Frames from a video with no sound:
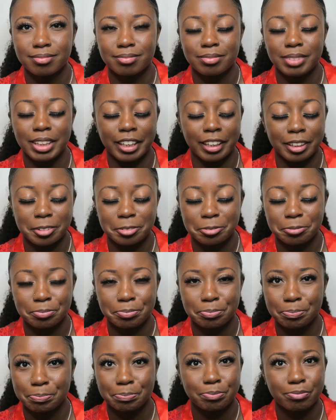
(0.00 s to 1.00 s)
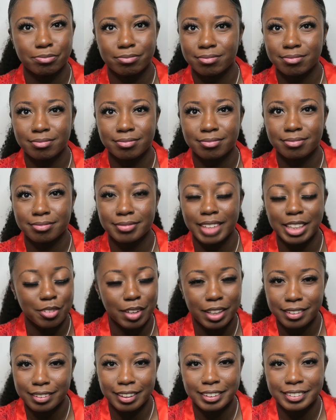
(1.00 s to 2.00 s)
yeah, it's
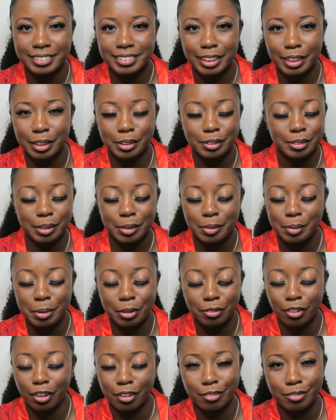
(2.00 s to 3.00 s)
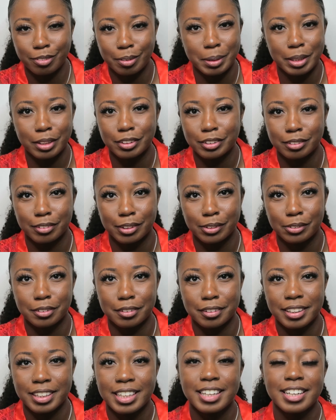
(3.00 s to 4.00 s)
Valentine's Day. It would be wrong for me not to
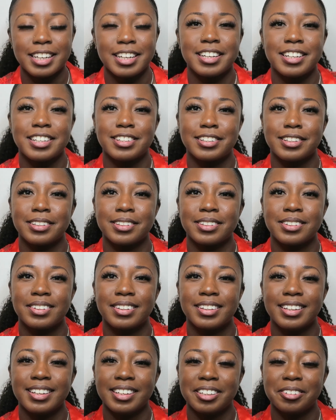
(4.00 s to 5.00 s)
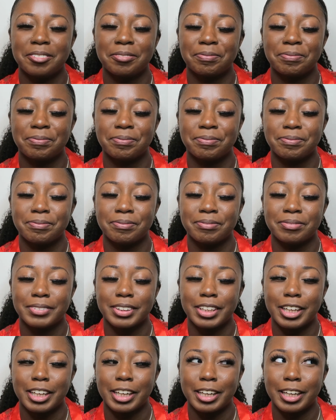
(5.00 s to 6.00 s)
record. So yeah,
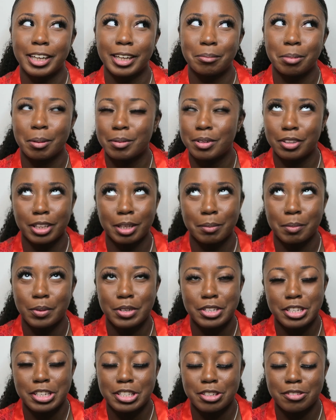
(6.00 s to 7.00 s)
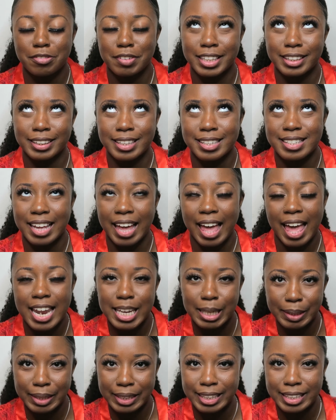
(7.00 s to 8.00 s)
probably not gonna be watching this on Valentine's Day
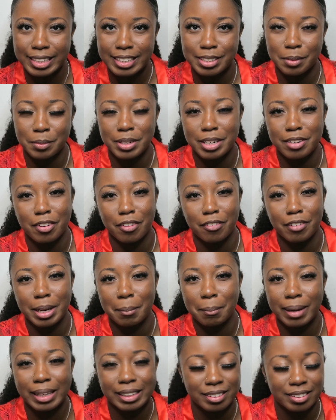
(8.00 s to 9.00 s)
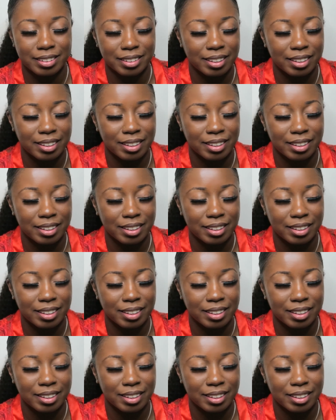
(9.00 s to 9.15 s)
anyway, so it wouldn't even really matter.